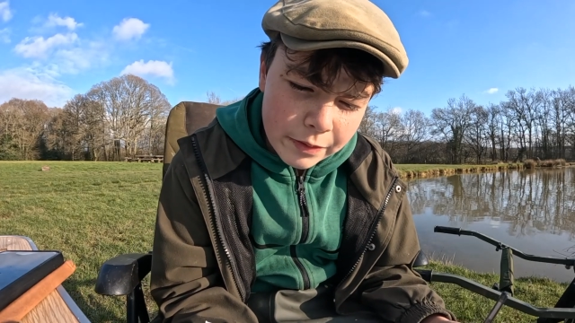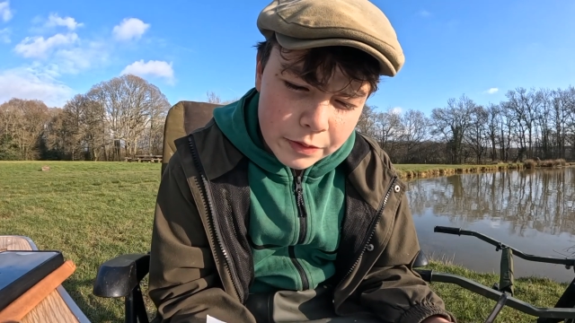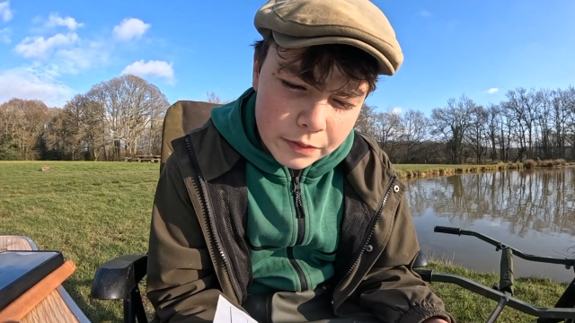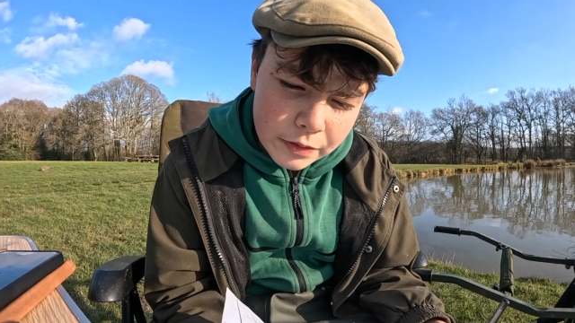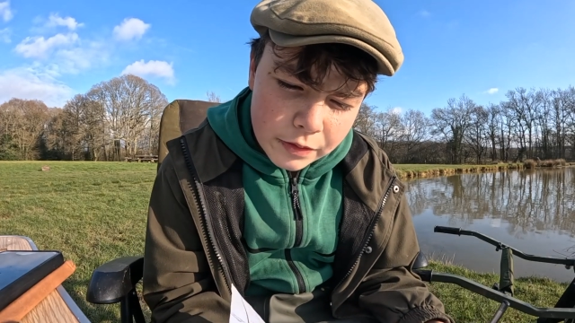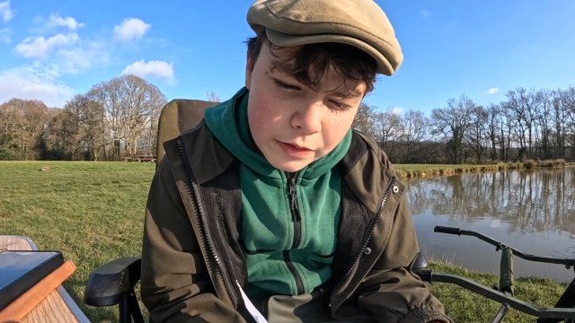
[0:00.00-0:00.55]

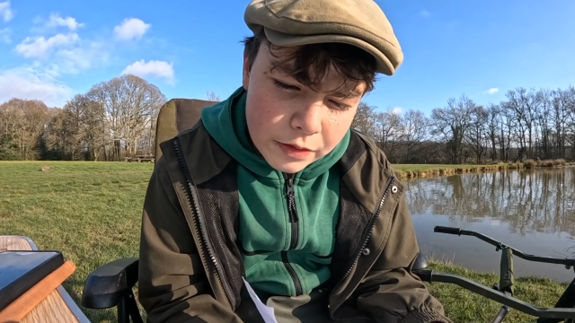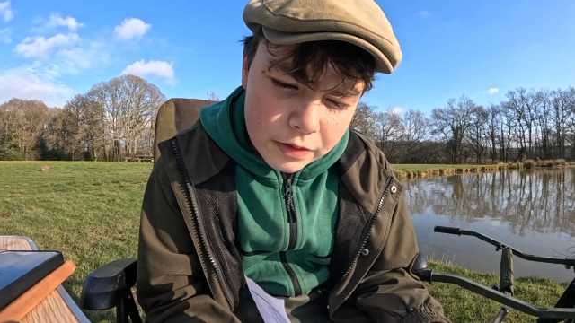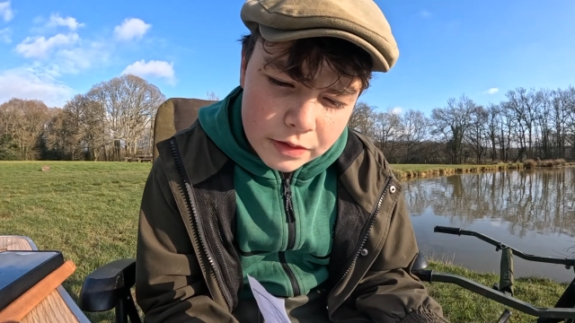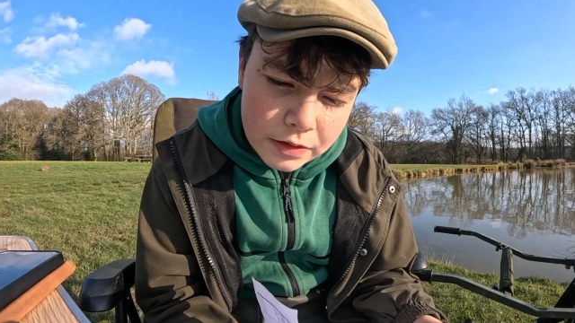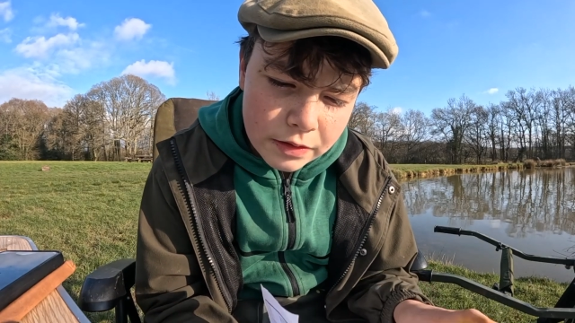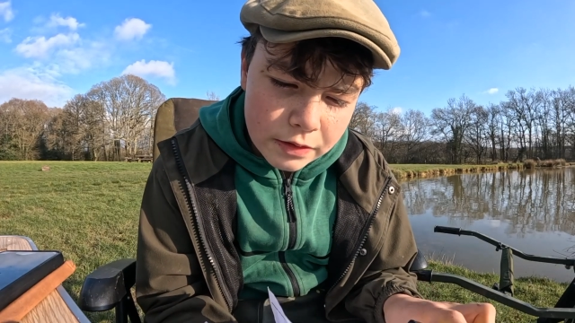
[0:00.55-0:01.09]
which was
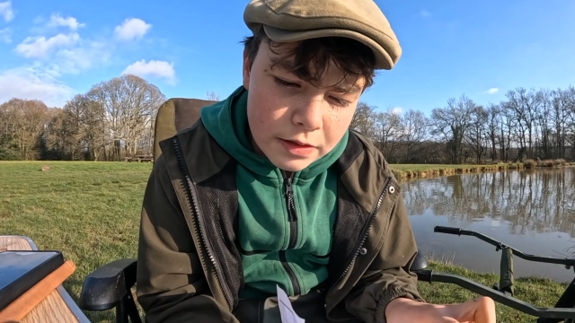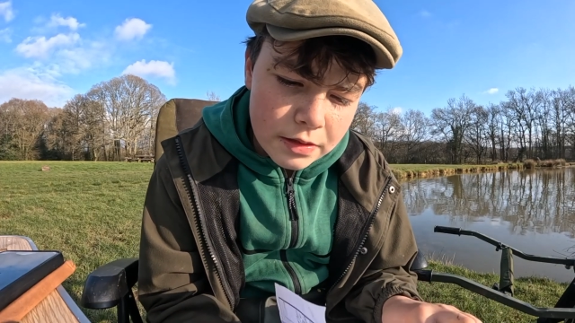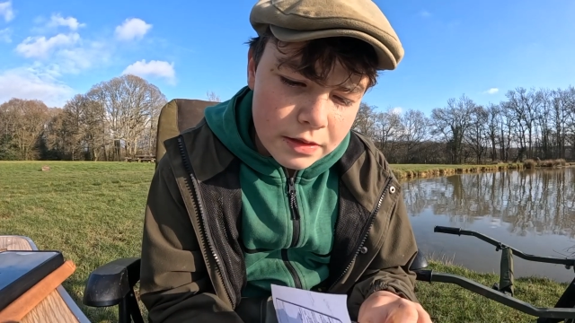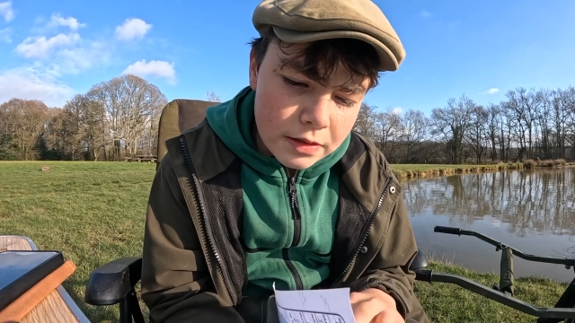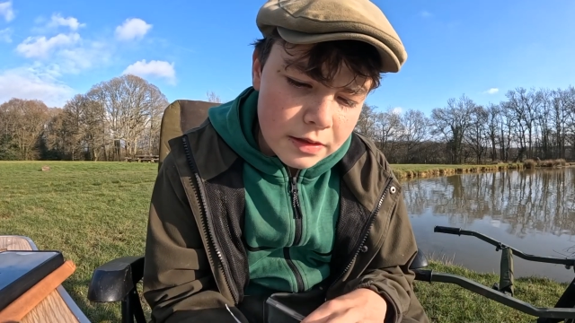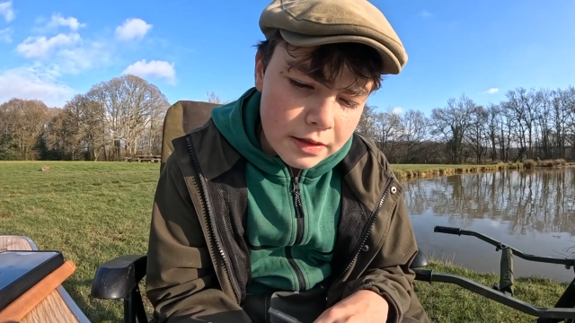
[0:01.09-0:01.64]

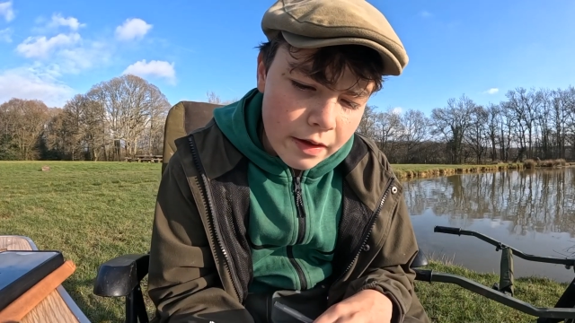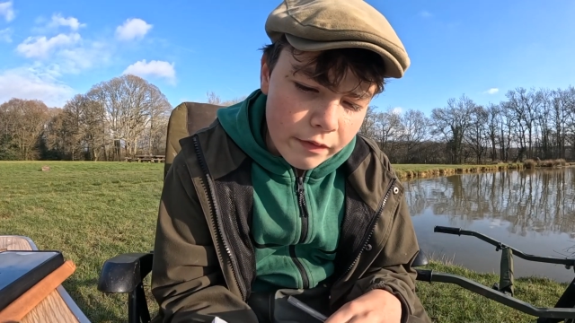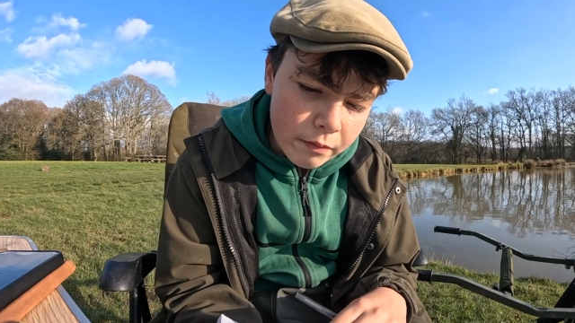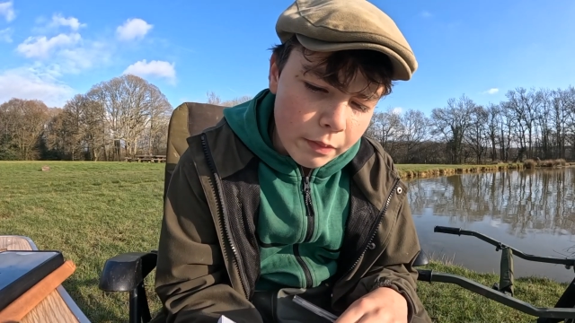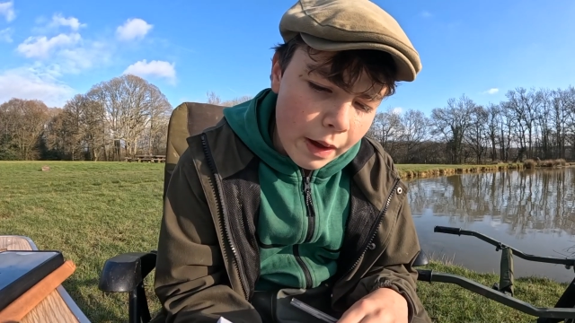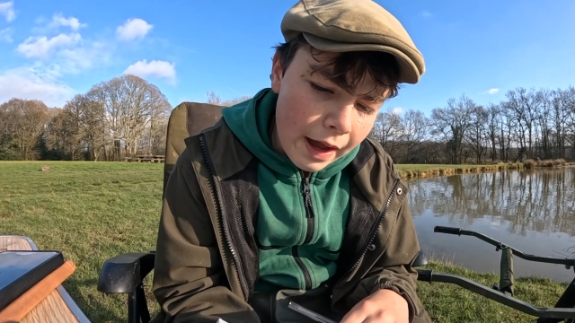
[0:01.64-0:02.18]

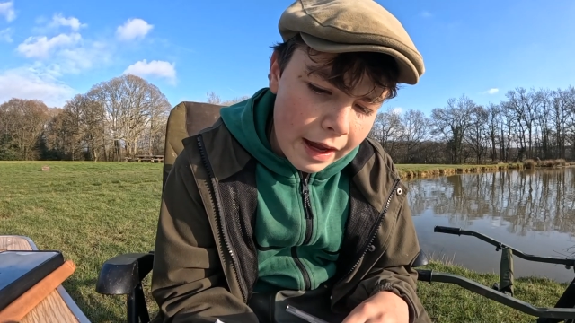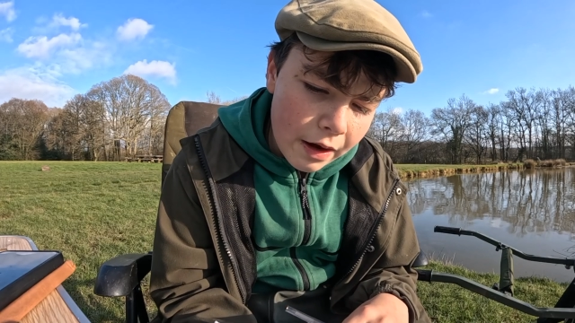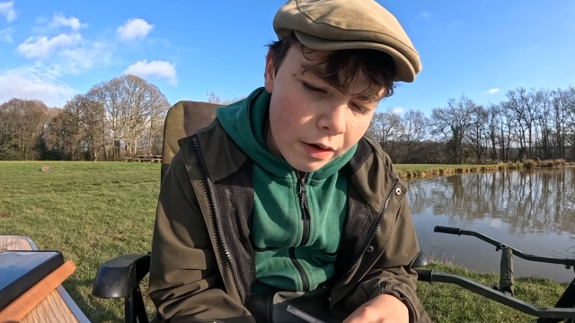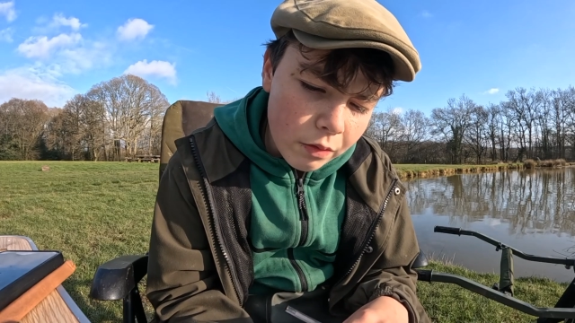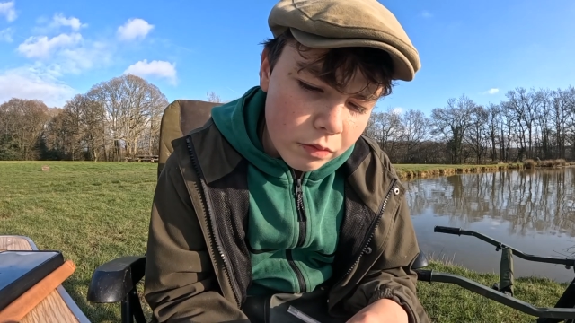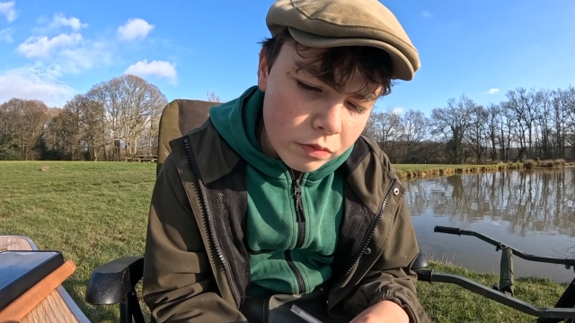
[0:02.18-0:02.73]

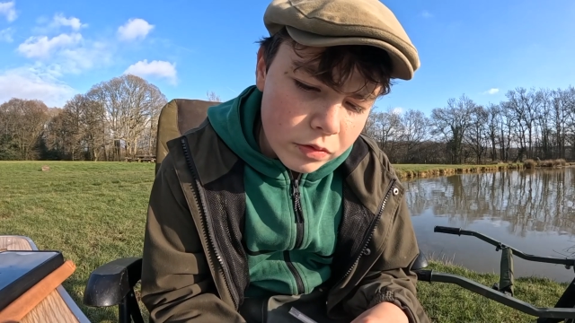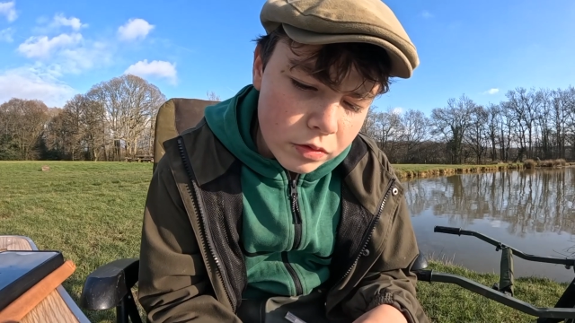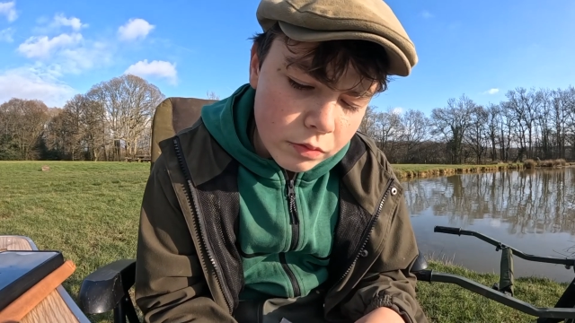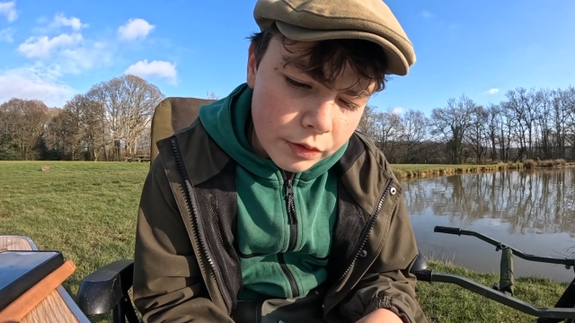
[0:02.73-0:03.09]
£7,